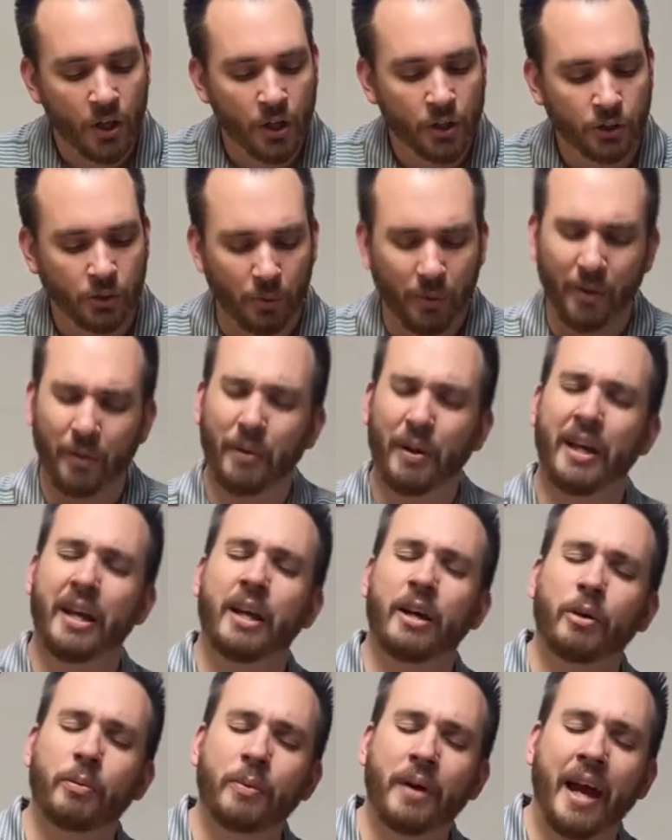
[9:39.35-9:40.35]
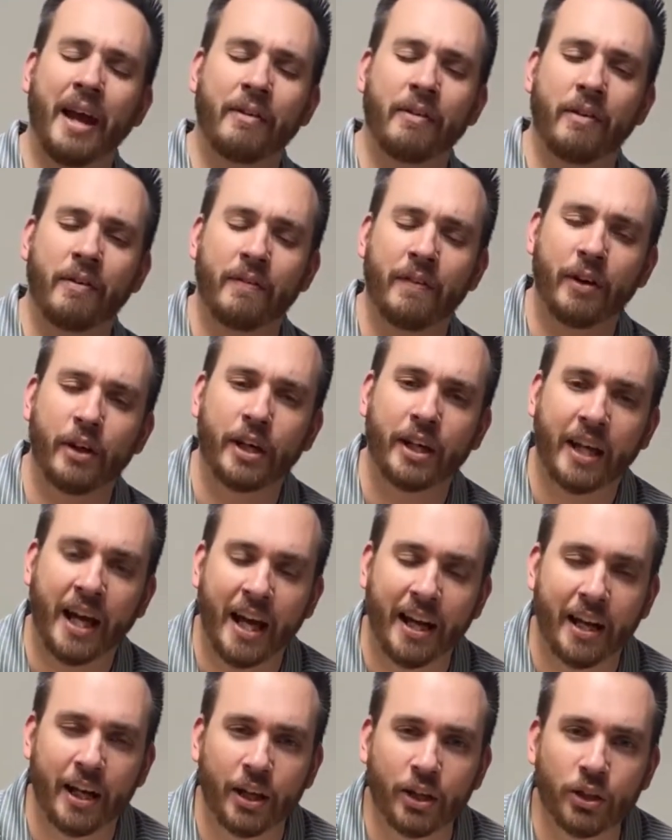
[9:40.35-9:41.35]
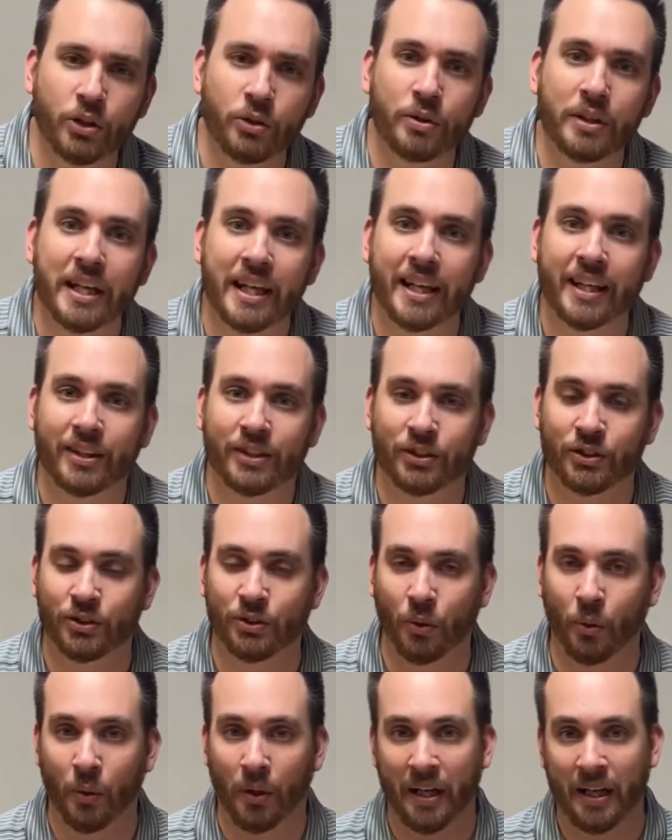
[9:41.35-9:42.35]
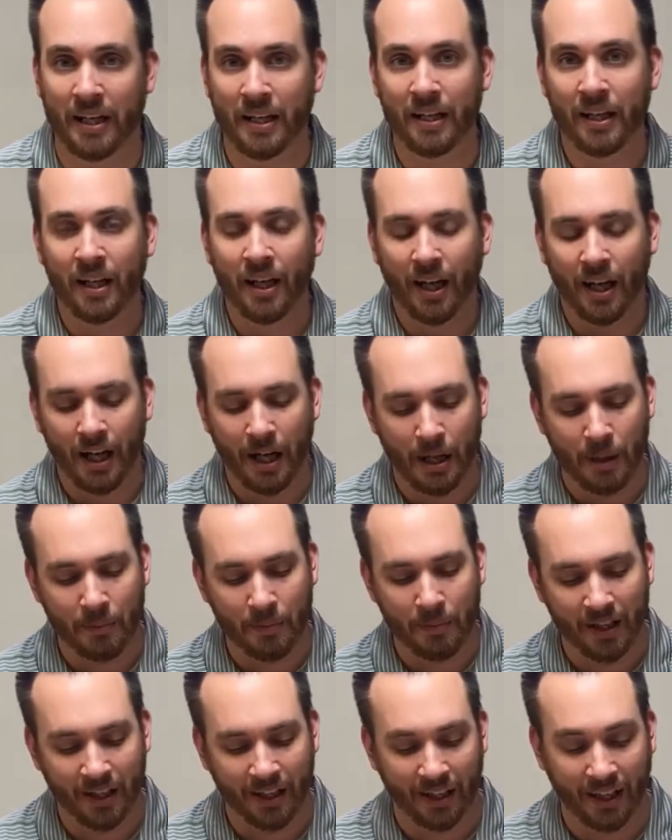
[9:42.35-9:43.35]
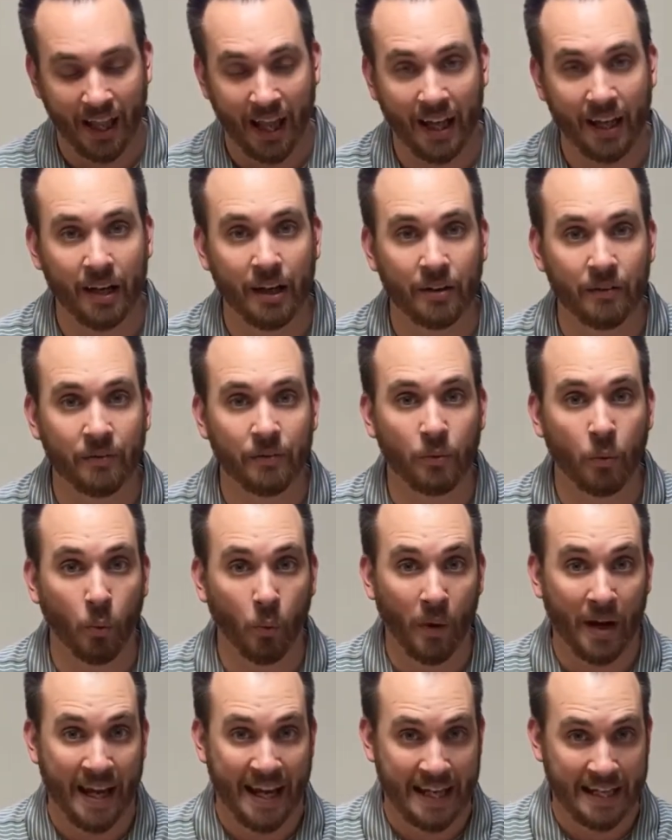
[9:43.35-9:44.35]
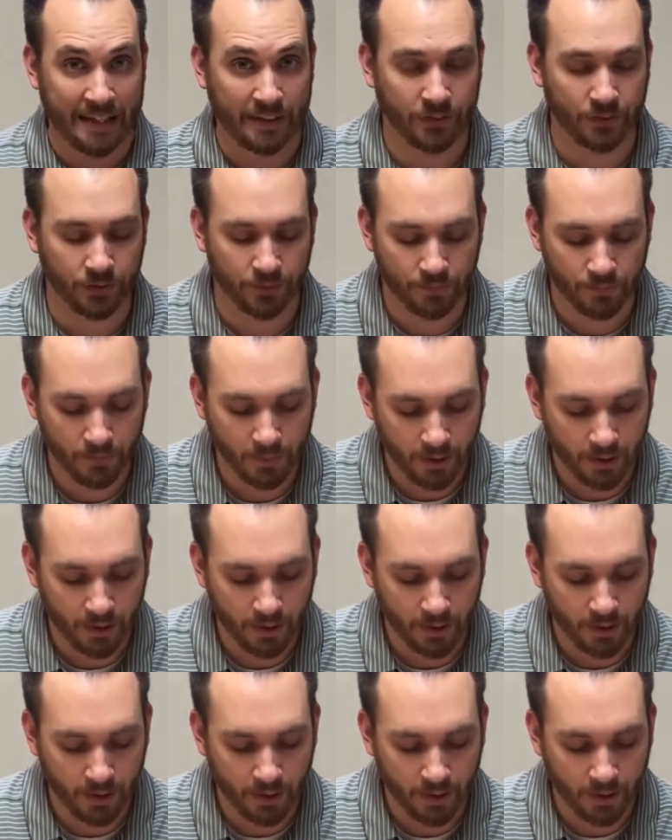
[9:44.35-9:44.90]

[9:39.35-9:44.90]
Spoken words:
So over here we have a very kind of unique story in a lot of ways.